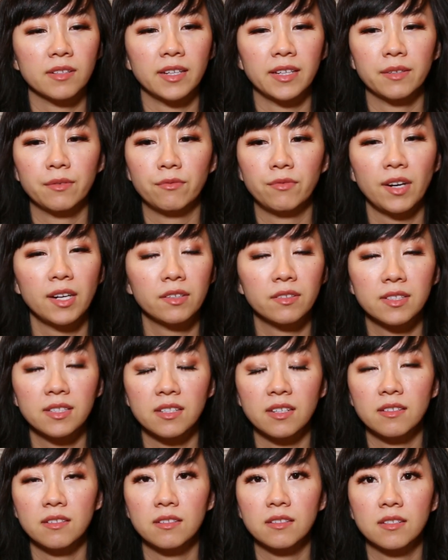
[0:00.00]
like
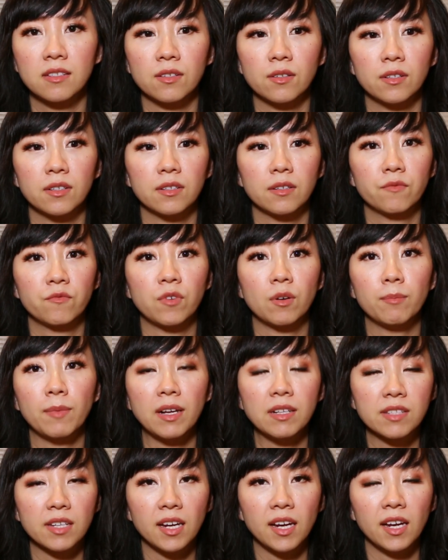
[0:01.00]
fragrances or
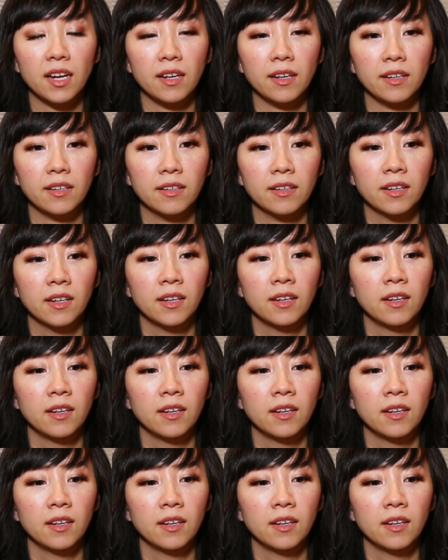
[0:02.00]
formaldehyde,